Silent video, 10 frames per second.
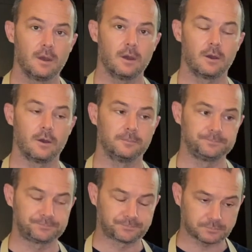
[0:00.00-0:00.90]

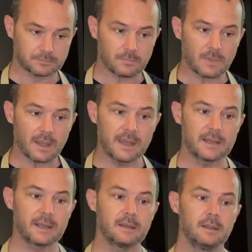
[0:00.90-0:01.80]
and
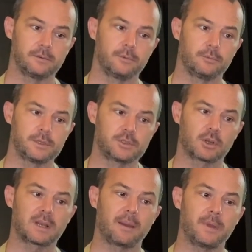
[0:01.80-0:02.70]
then which
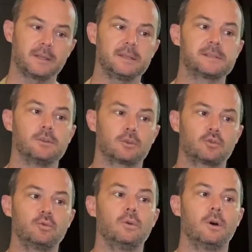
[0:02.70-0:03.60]
the climate is not
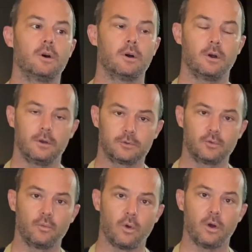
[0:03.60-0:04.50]
too
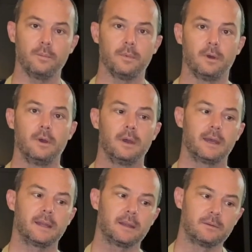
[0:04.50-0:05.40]
warm.
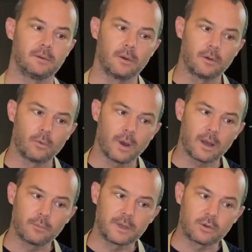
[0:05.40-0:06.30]
And then
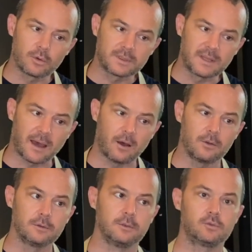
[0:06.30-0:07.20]
while we go
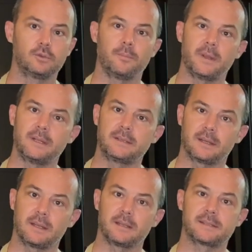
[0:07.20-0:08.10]
down to the
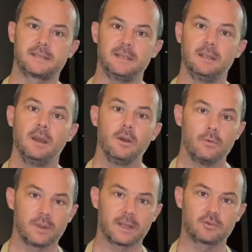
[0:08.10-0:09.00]
Mediterranean Sea,
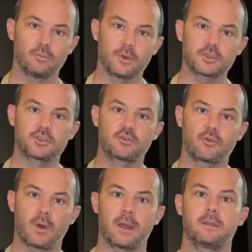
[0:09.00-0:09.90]
we get to much
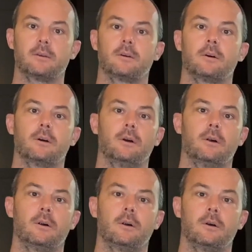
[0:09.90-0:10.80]

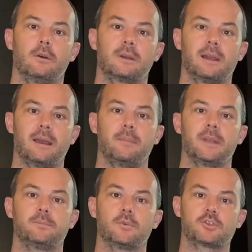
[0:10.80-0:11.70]
drier
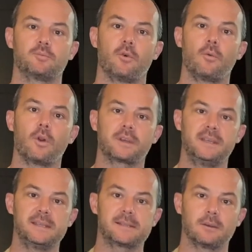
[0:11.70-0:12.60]
climate, much more
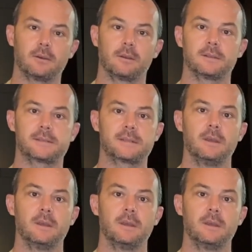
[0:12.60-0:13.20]
rocky soils,